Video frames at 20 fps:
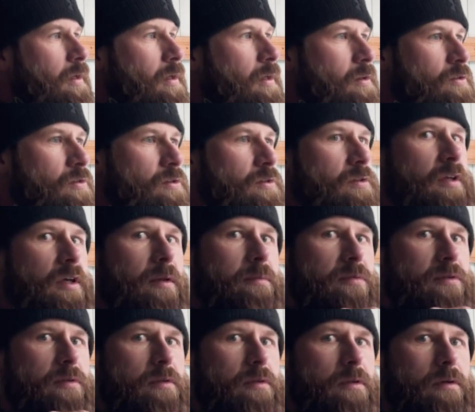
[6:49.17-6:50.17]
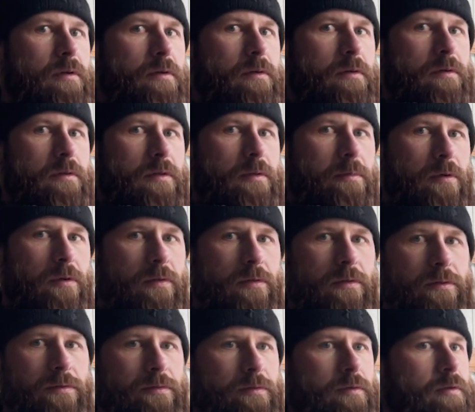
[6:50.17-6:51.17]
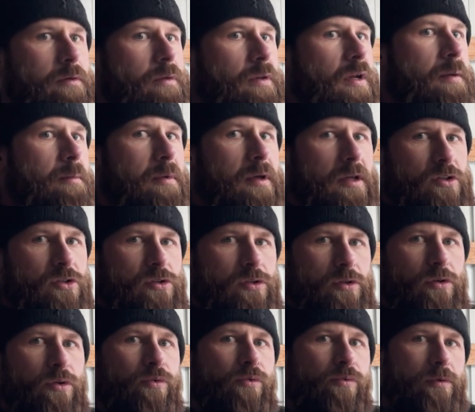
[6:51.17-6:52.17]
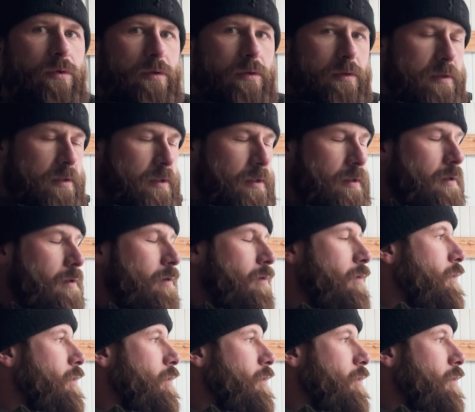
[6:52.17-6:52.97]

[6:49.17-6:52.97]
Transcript: and just kept slowly pulling through. And then I made sure to really